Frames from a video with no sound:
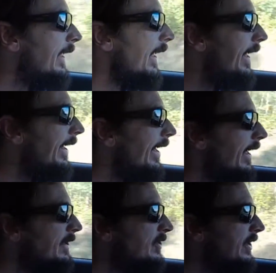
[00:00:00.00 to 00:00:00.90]
and
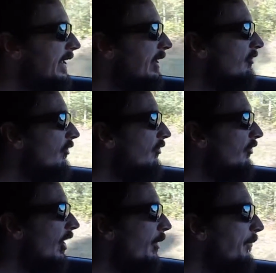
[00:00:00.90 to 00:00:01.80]
actually this is
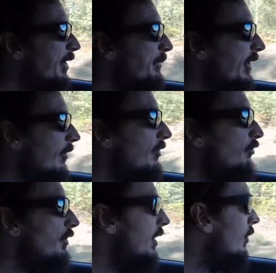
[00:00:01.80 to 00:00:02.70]
my parents'
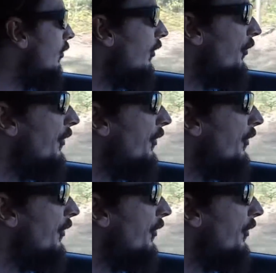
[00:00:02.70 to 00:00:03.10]
vehicle,